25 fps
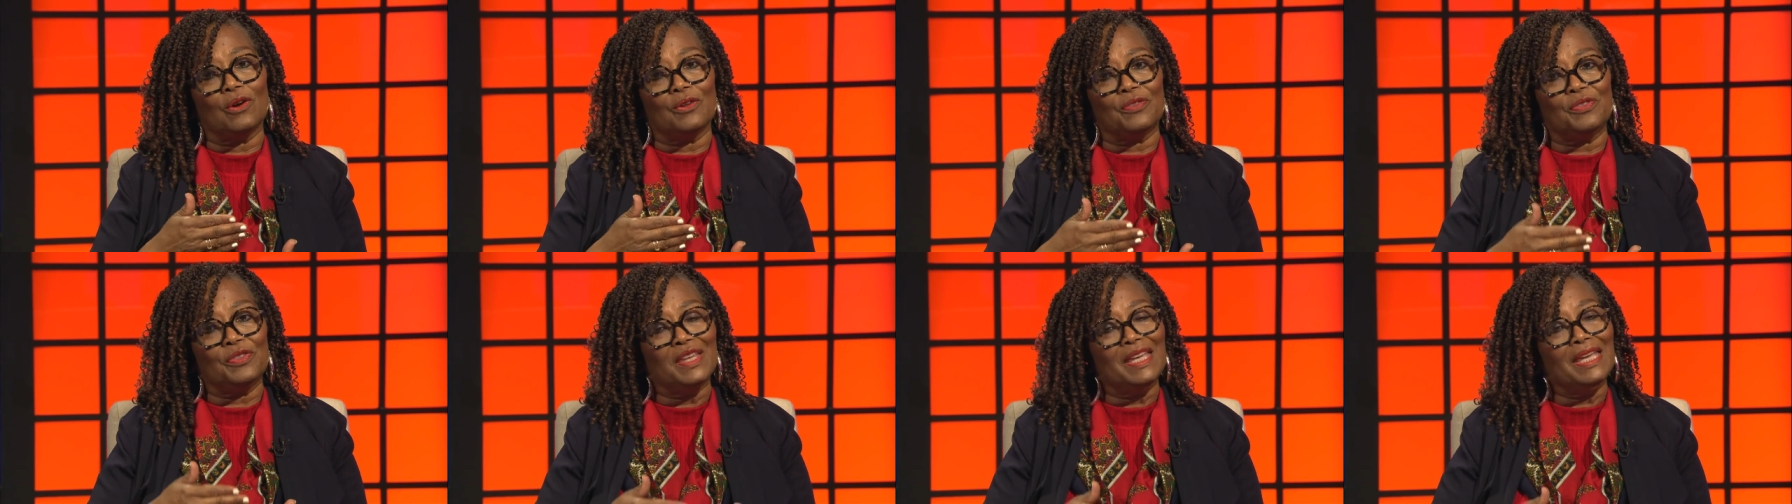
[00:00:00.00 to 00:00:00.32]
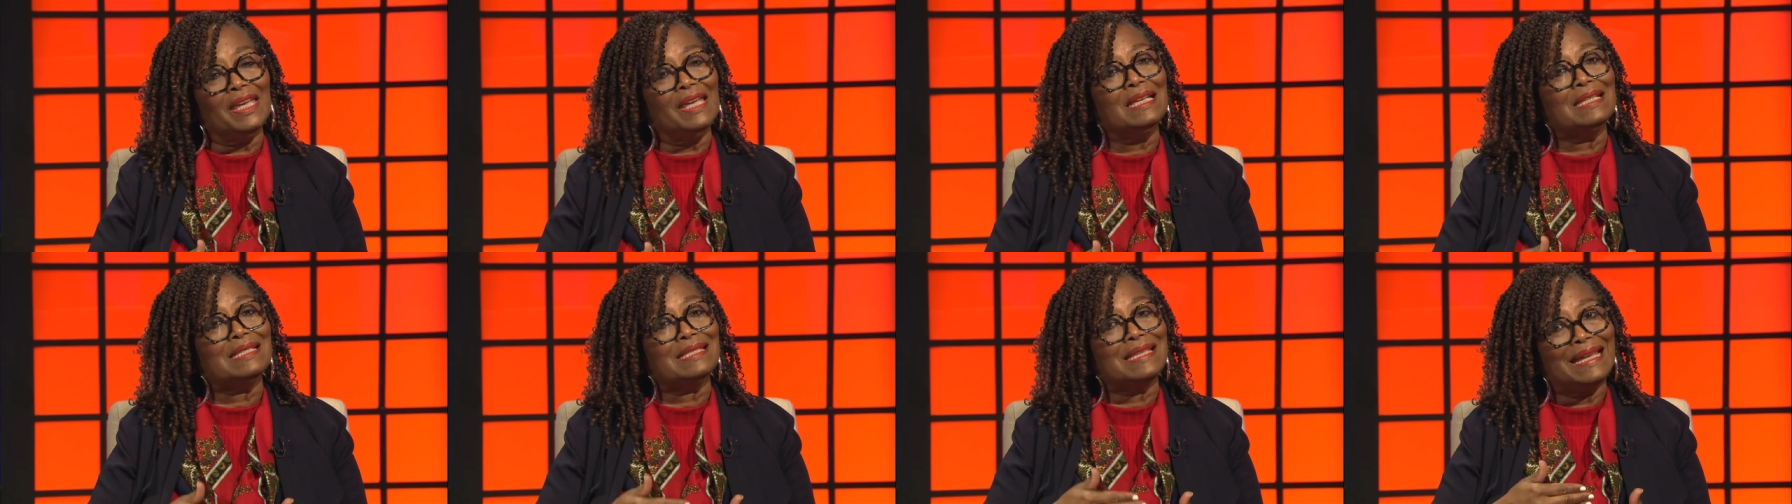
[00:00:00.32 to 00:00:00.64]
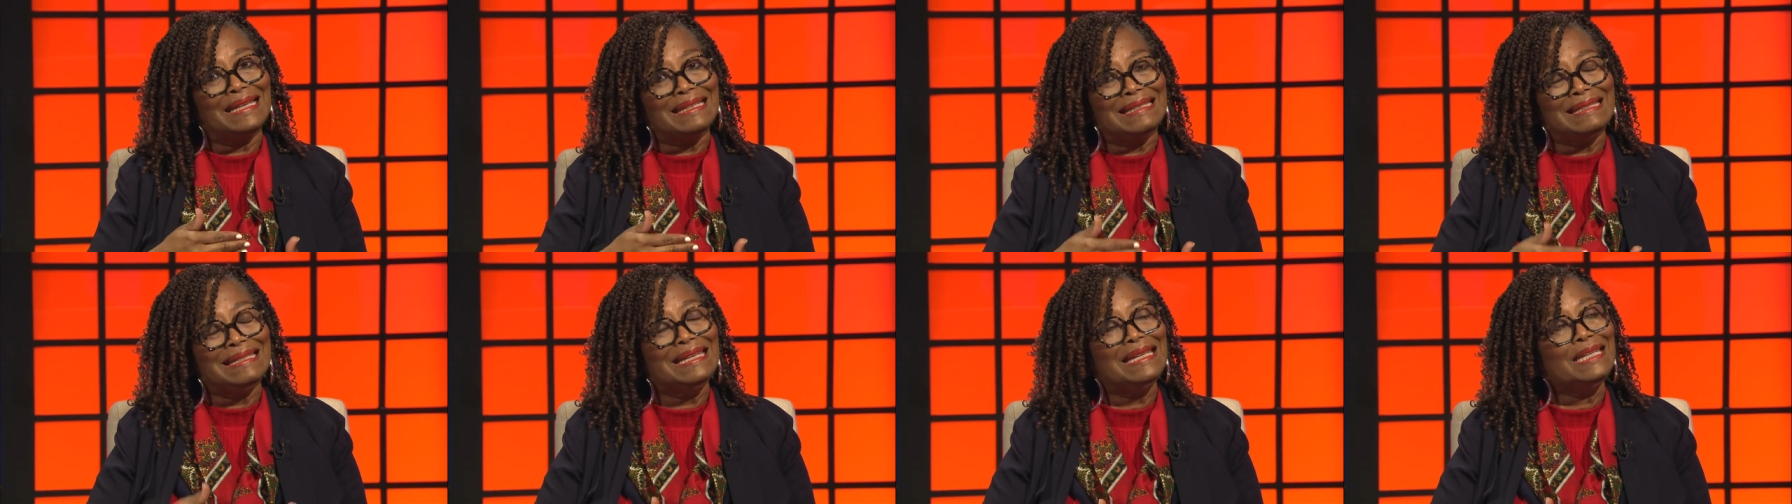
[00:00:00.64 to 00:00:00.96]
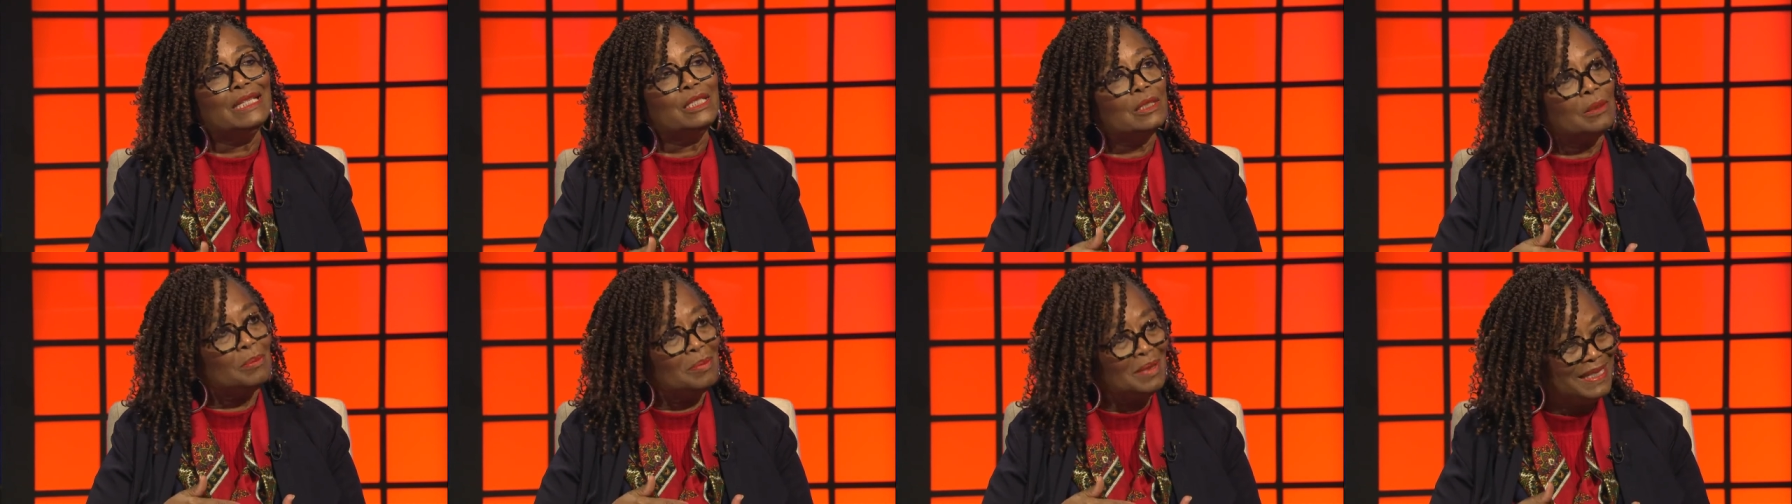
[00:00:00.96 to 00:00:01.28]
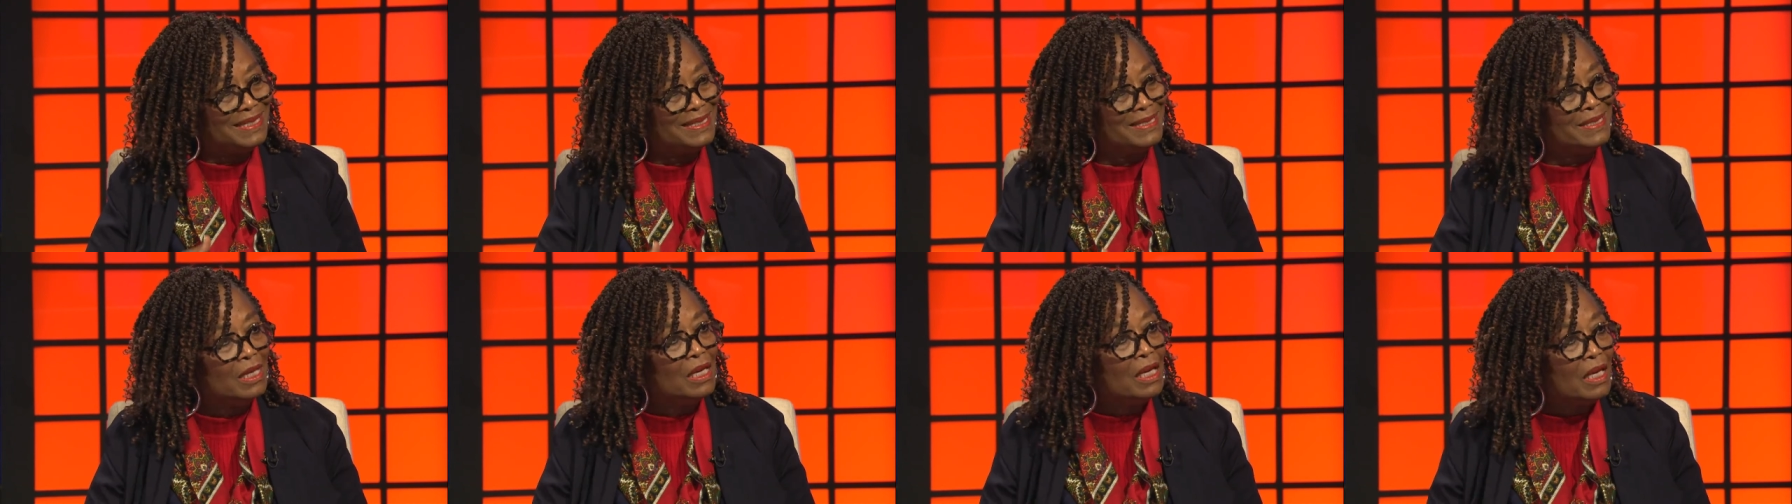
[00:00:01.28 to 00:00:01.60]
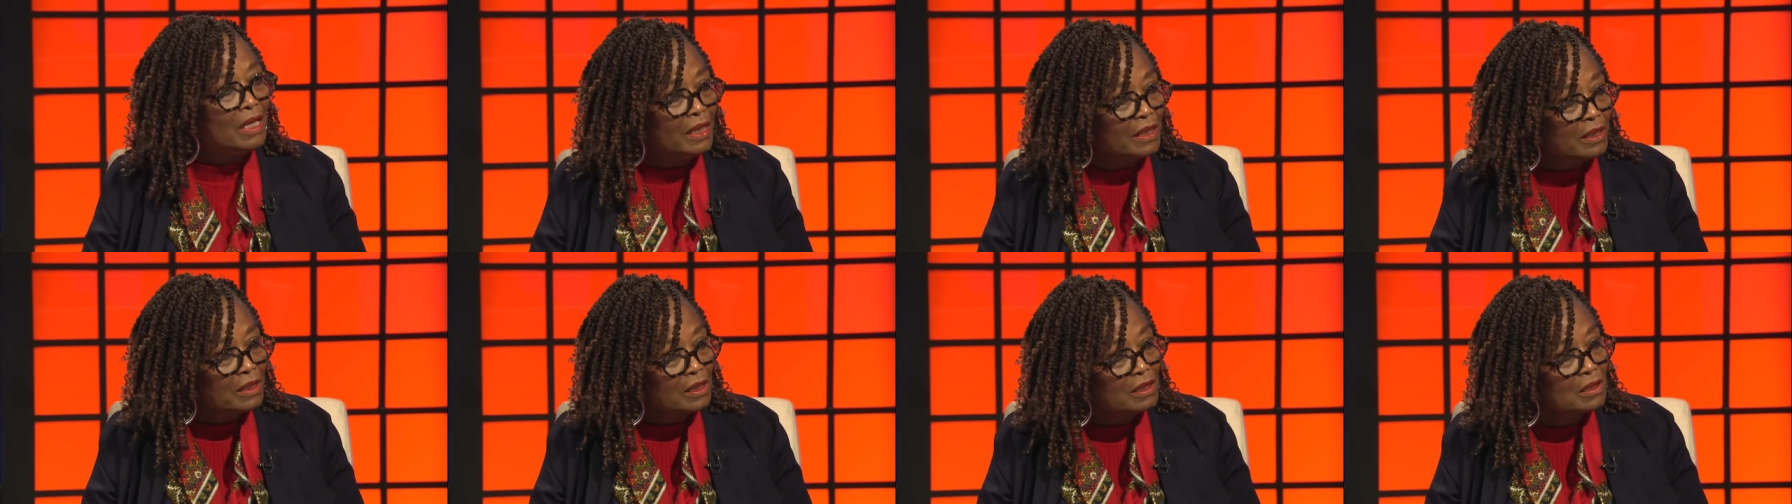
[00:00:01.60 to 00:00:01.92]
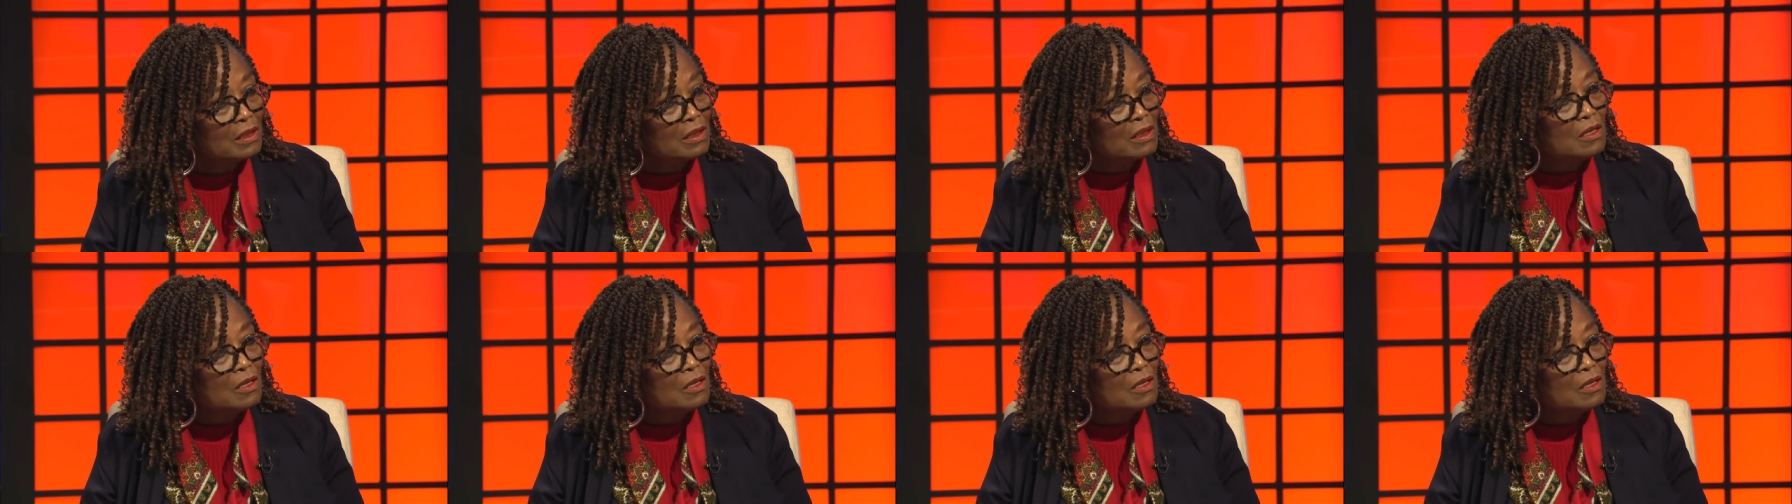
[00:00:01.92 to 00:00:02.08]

things that need to be done